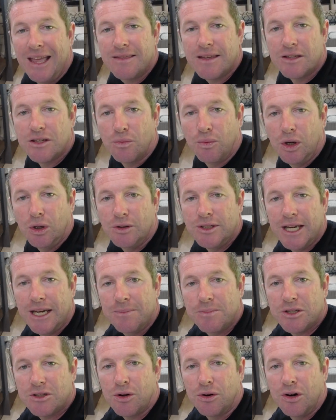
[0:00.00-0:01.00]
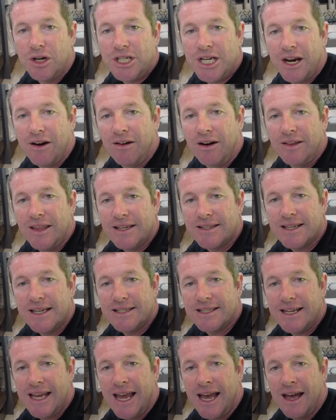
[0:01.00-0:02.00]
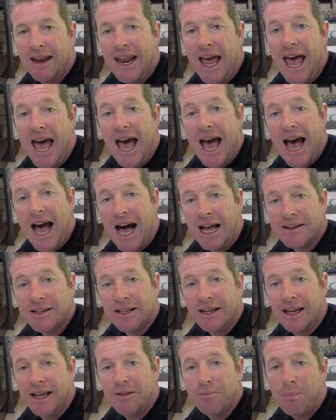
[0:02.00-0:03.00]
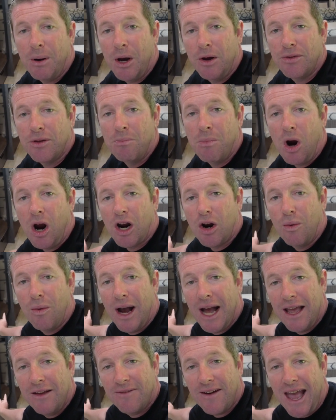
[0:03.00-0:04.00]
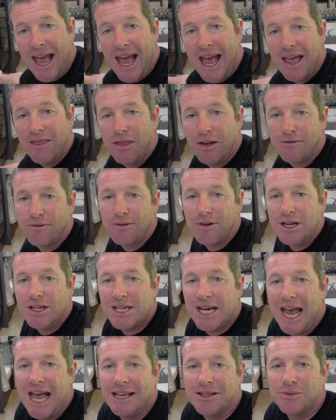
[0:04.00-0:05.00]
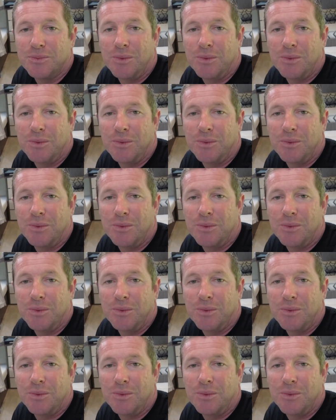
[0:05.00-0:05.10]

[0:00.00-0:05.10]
There's a real deep storage area that sits down underneath both the microwave and the fridge as